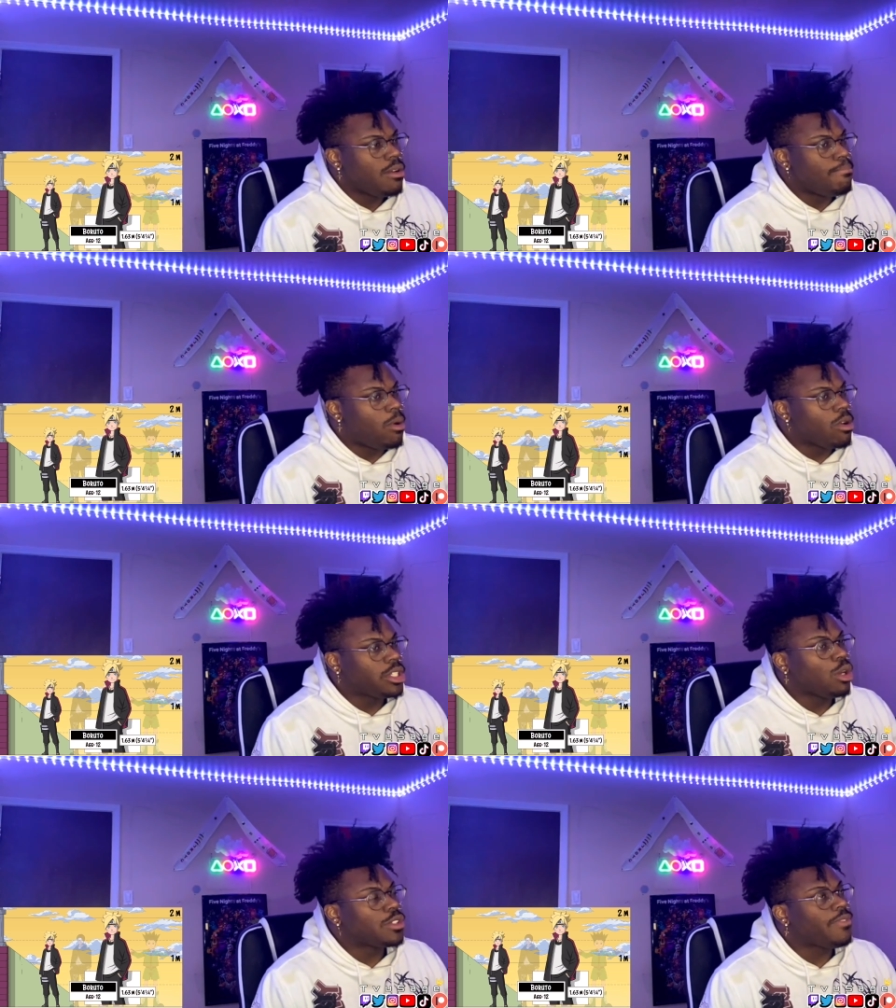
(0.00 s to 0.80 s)

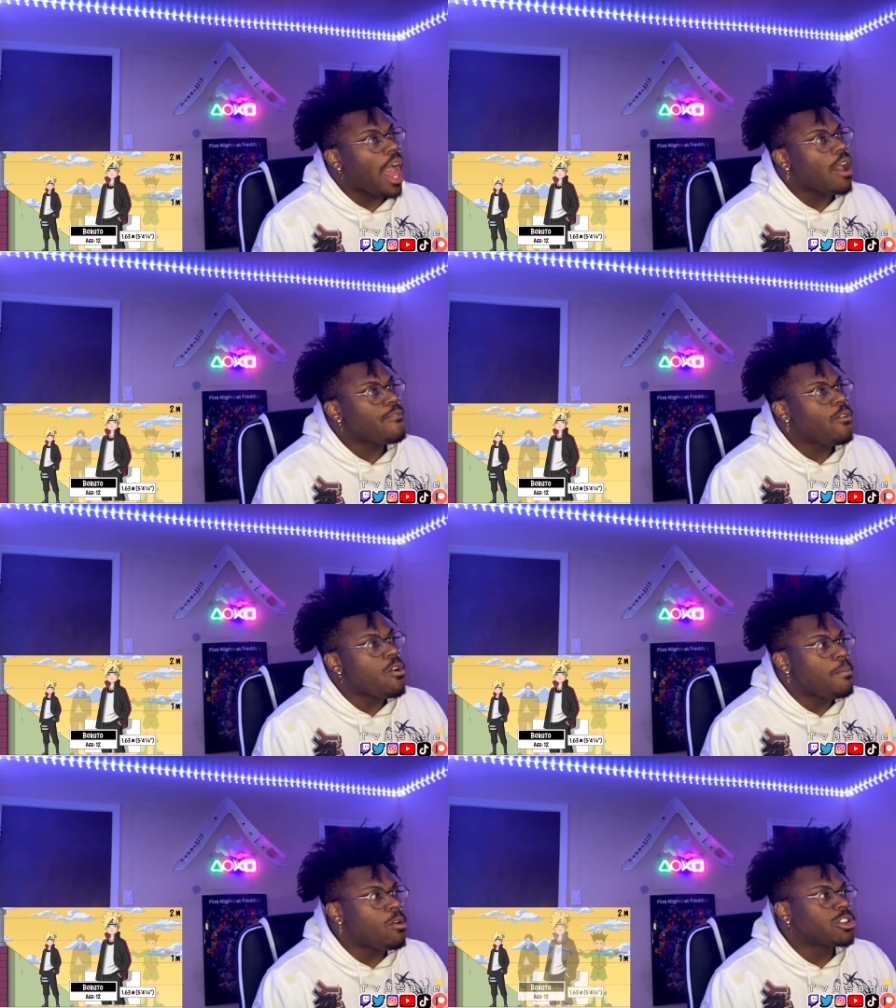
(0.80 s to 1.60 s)
Boruto's
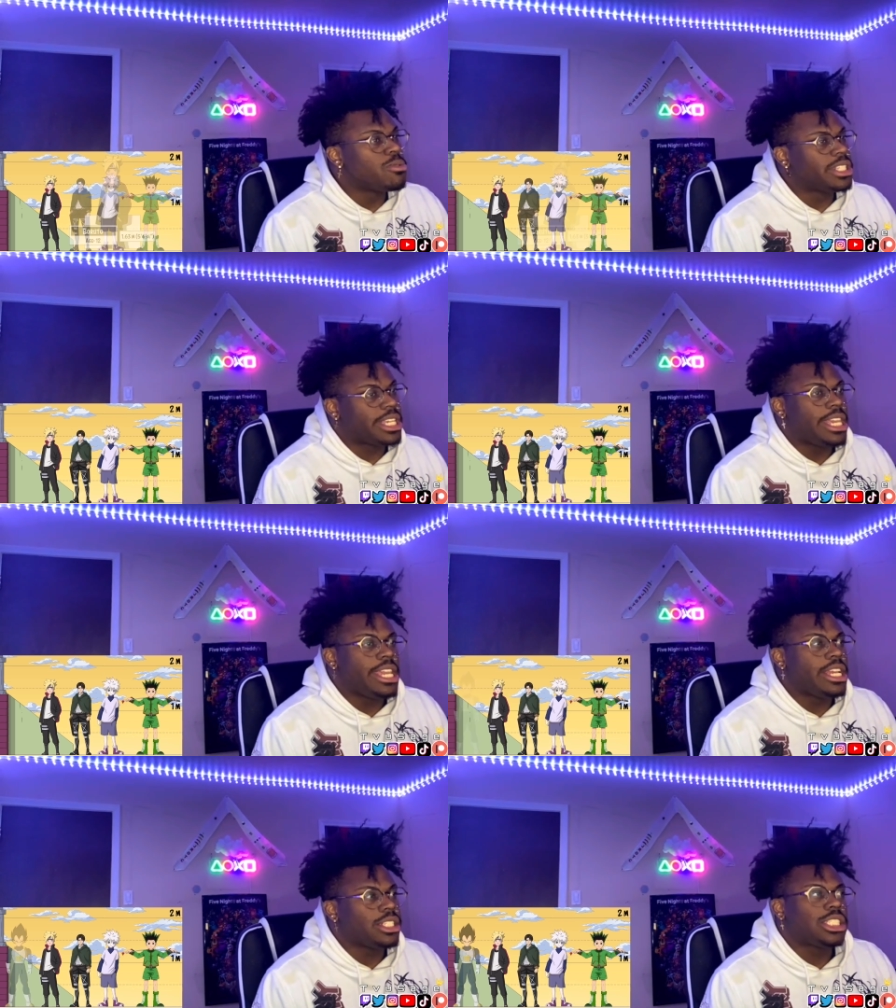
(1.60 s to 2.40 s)
5'4. Boruto is a
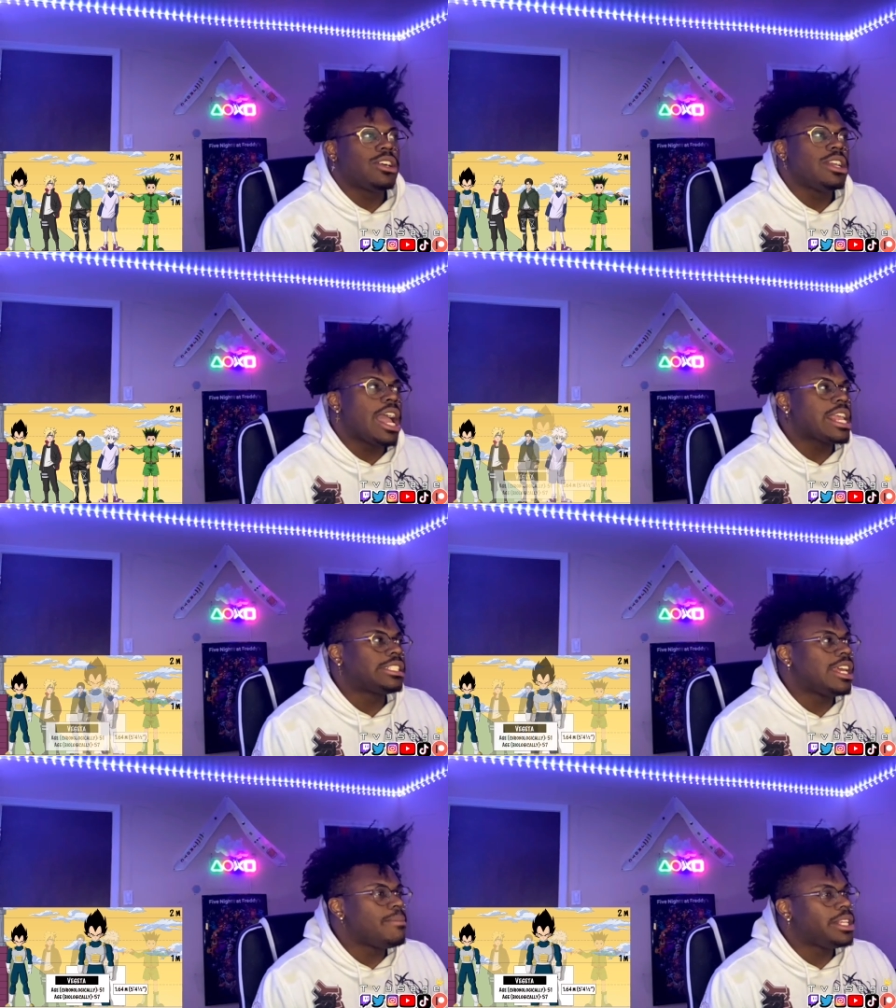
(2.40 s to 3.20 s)
kid, so I
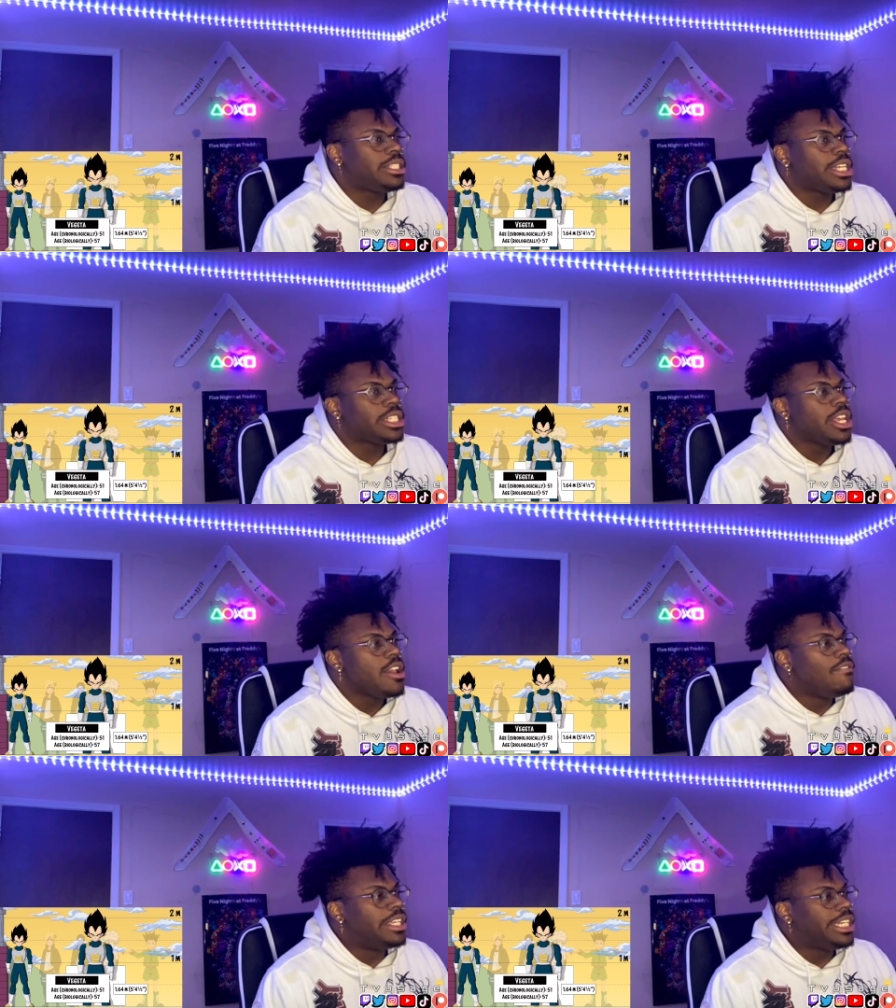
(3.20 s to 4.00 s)
guess that.
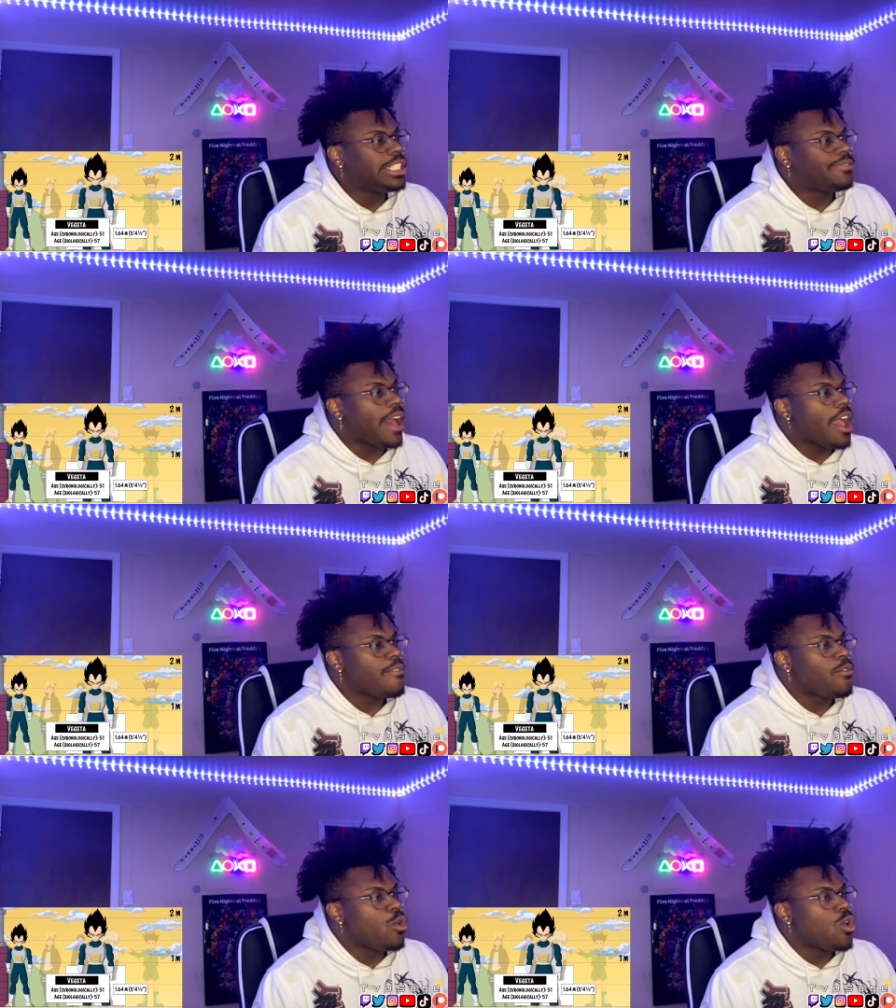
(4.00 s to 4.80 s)
Vegeta's
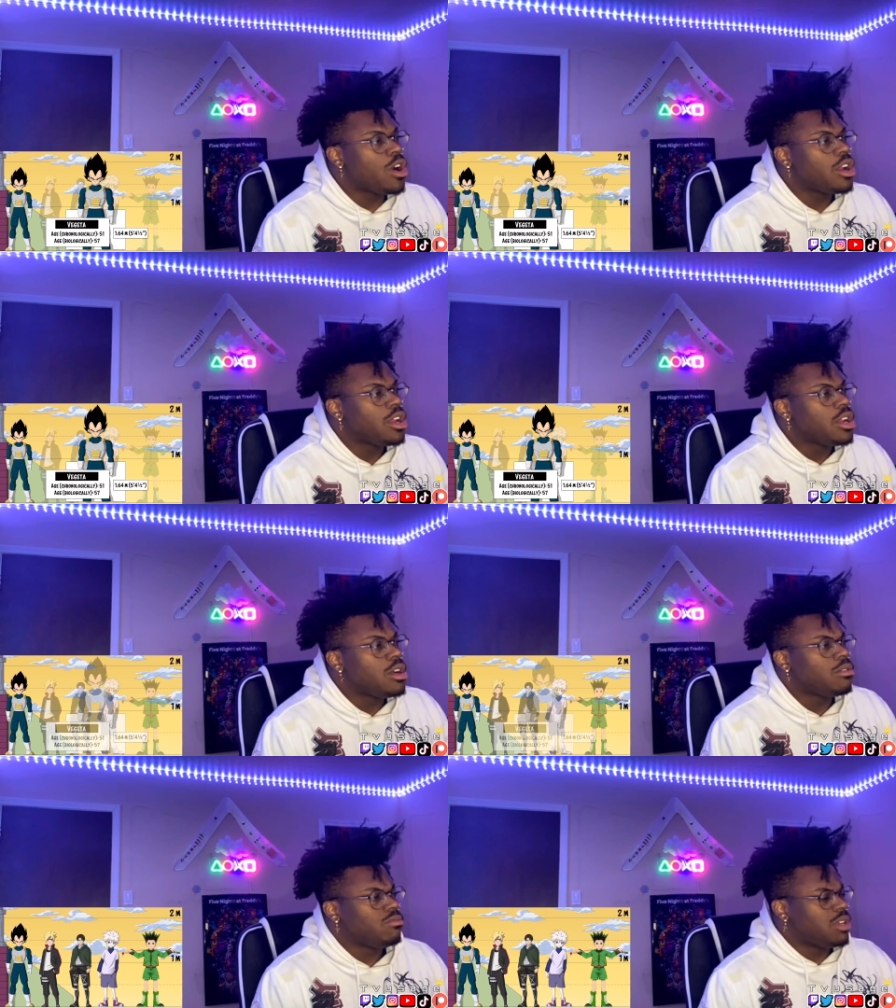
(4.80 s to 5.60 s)
5'4.
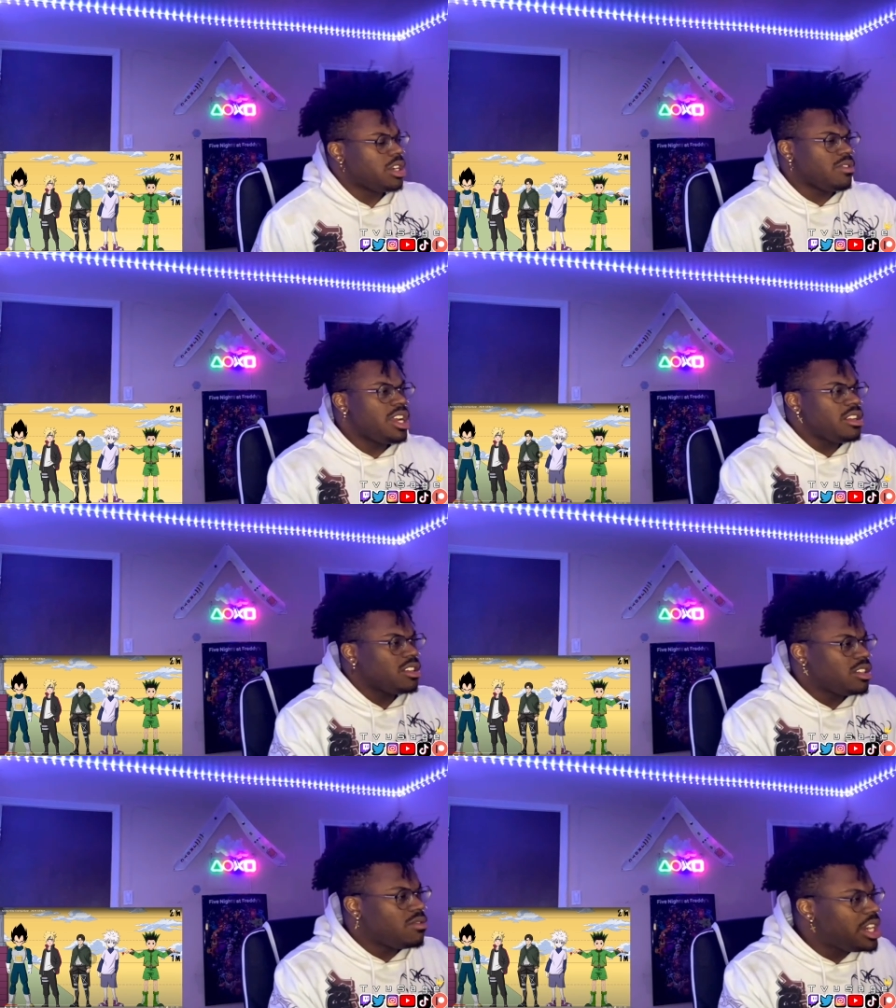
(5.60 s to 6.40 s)
Wait,
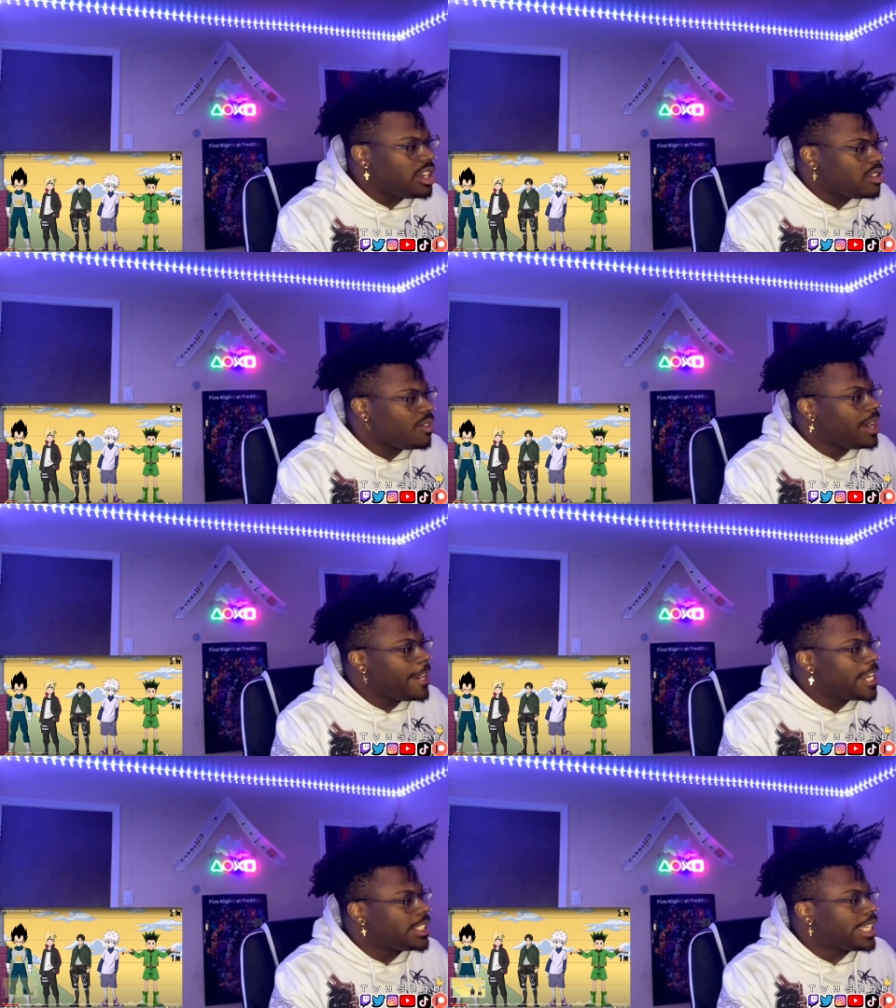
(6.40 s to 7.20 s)
what? What, what
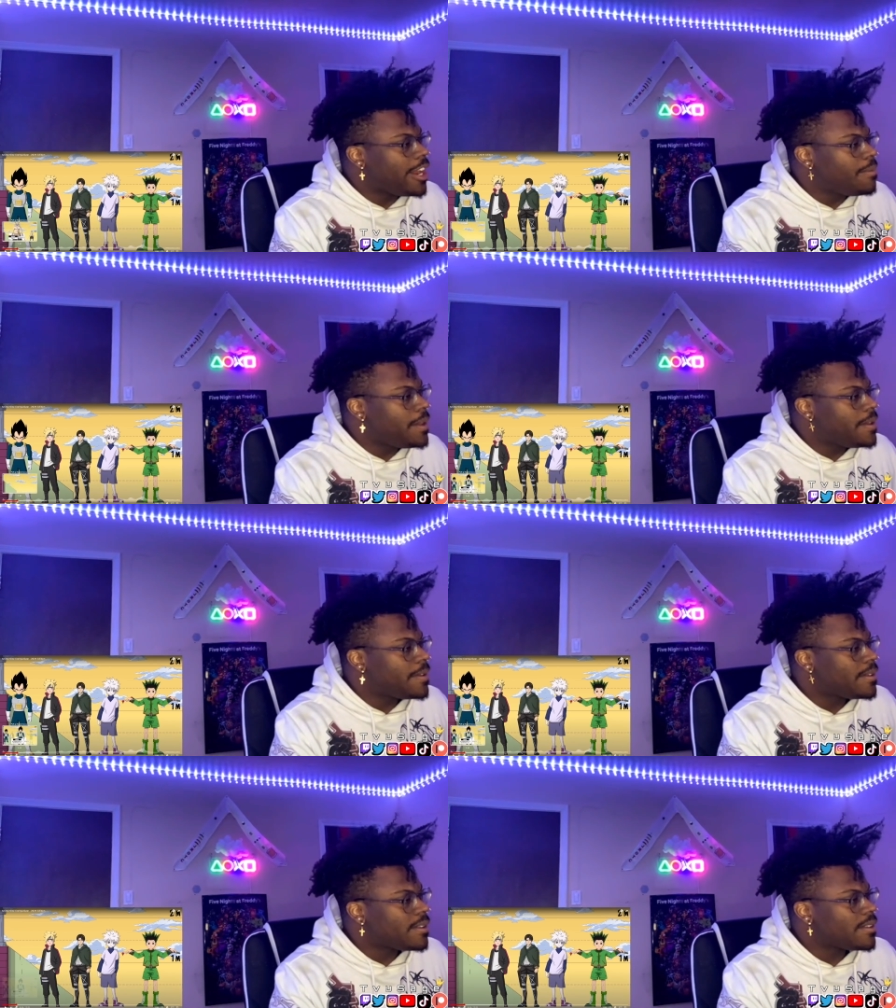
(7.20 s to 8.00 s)
did just say to me?
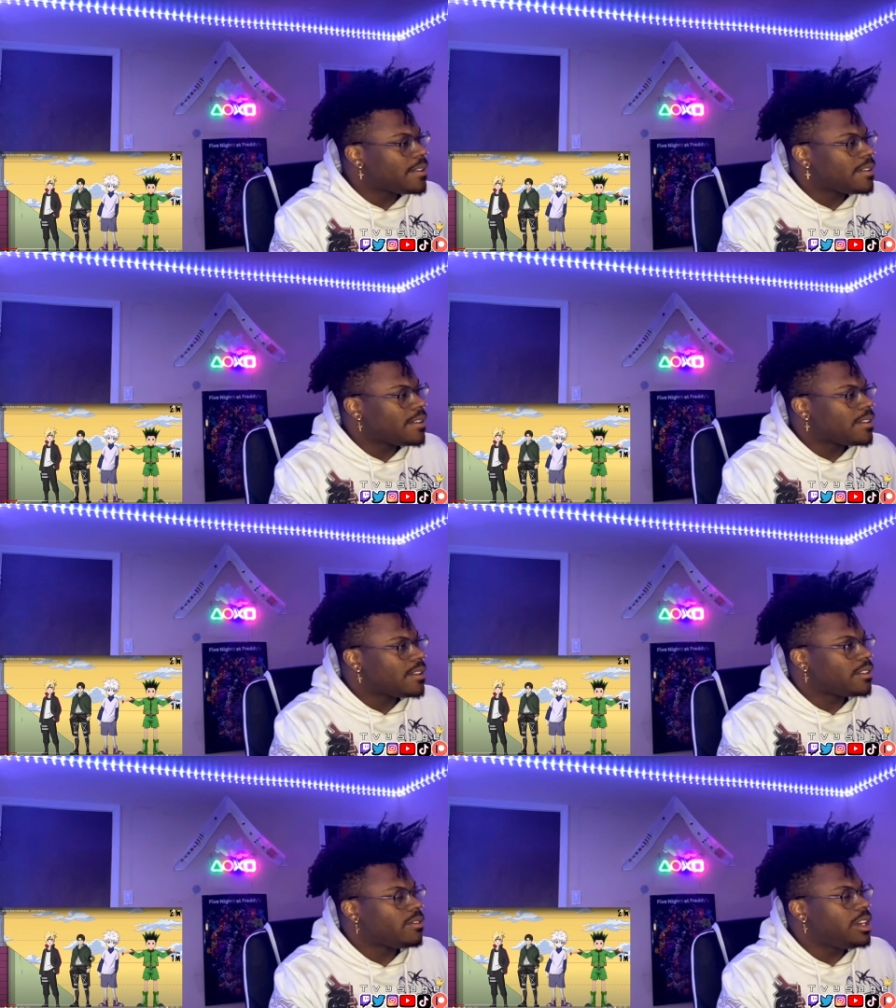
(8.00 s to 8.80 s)

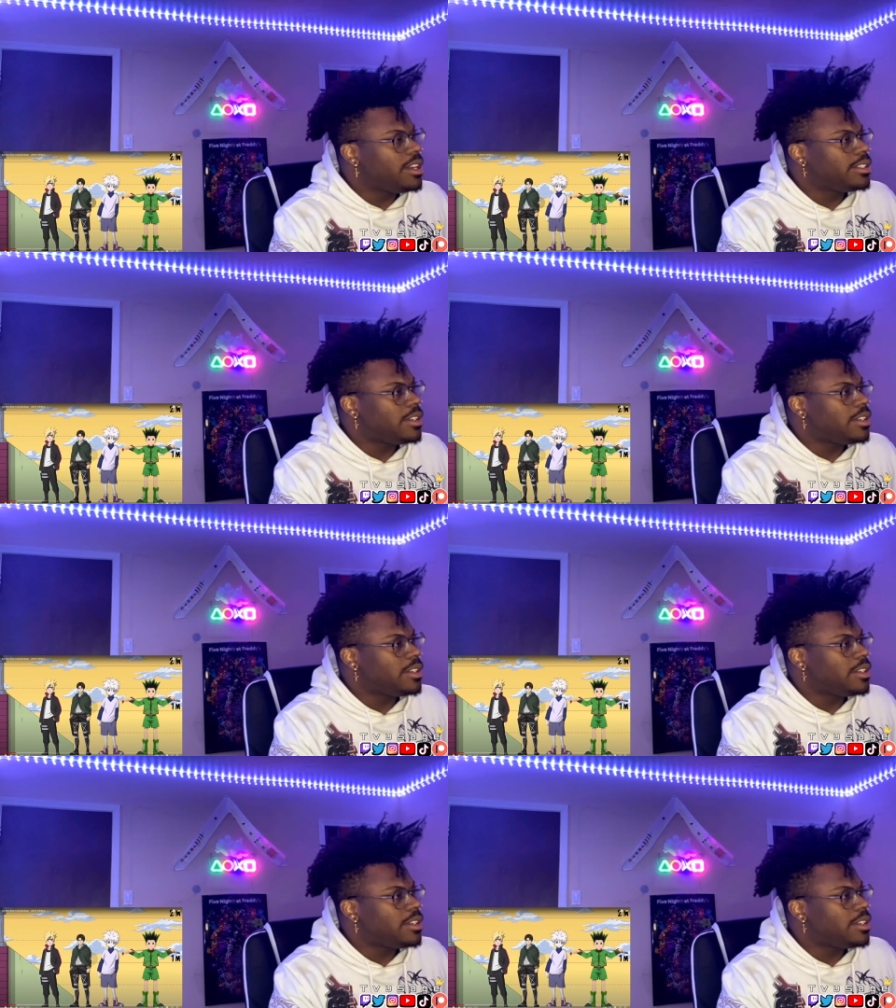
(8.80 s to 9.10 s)
Where?